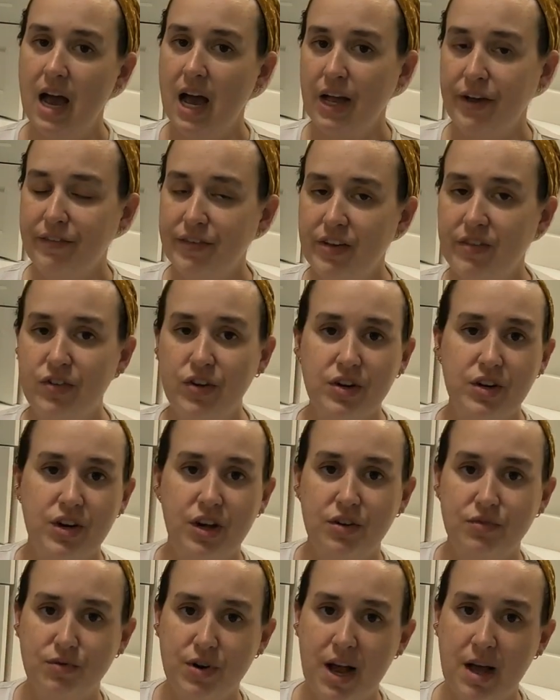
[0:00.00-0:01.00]
I've even
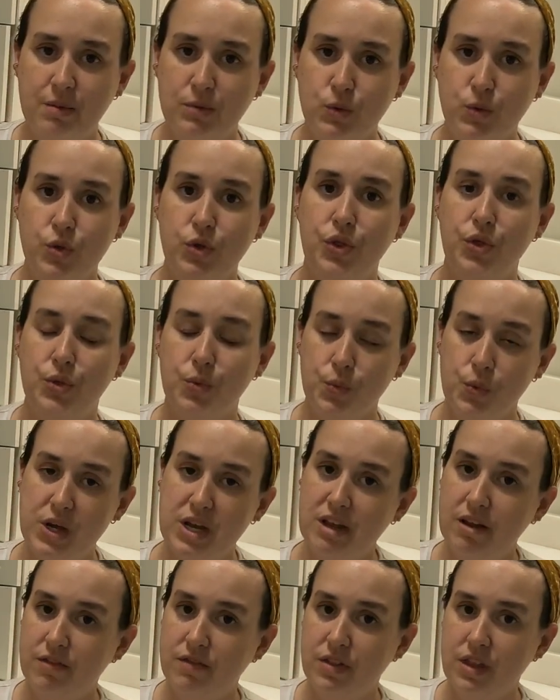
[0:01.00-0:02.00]
done wraps with
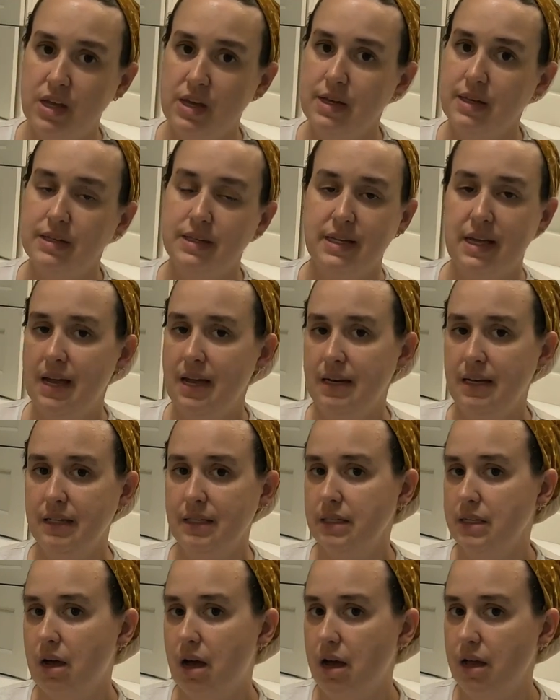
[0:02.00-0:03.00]
3 of these, and
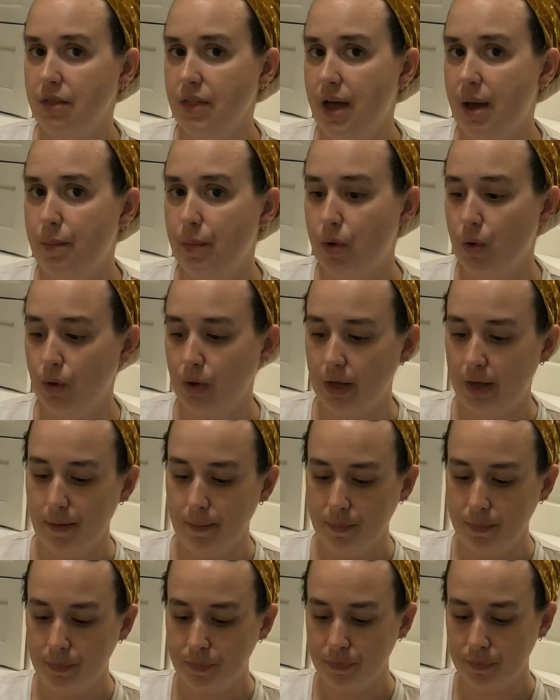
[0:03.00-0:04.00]
it's not that bulky.
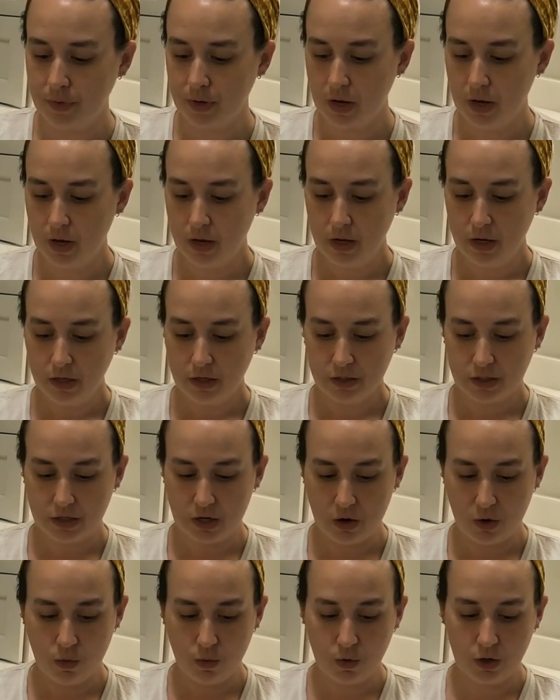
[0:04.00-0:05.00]

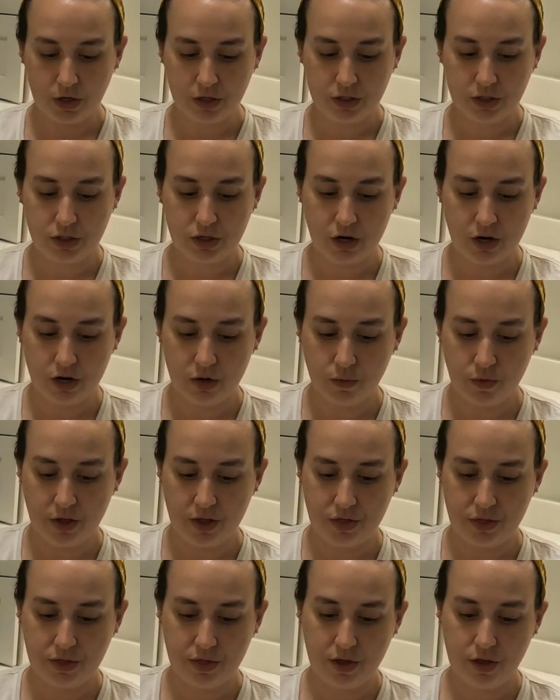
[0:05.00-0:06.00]
So we're gonna start
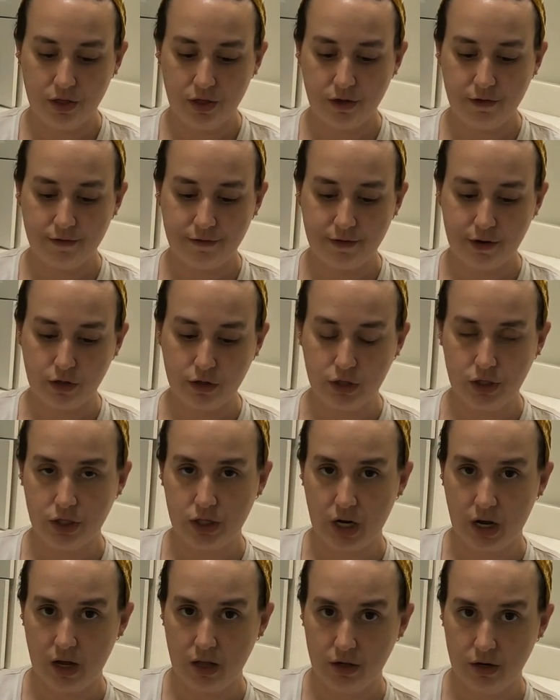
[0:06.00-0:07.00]
with the
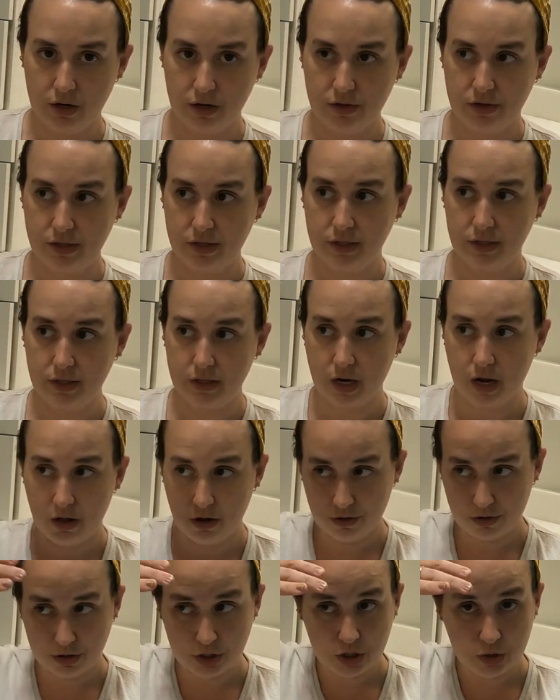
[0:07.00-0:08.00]
first color. This is the
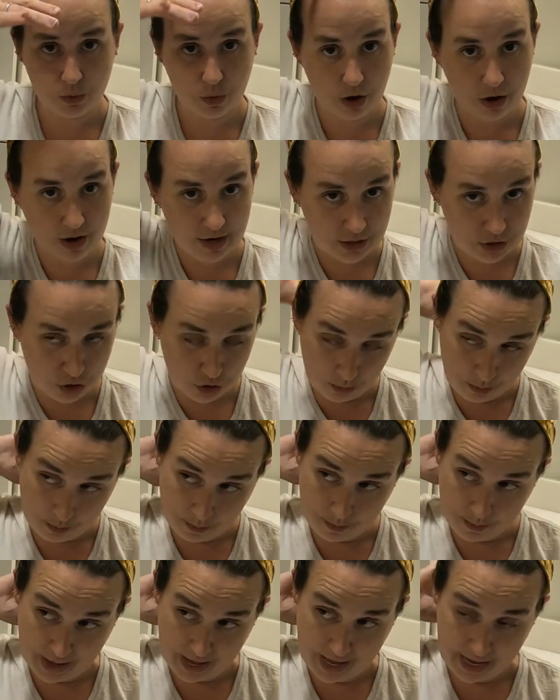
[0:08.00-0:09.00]
color that you want as your
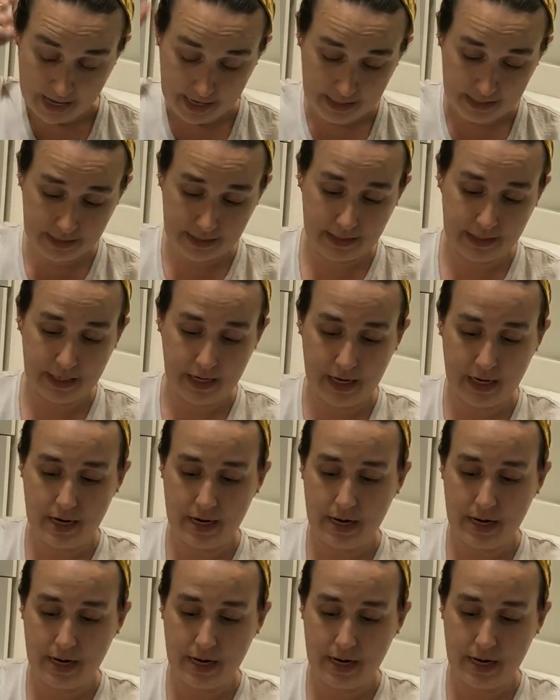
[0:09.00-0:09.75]
base.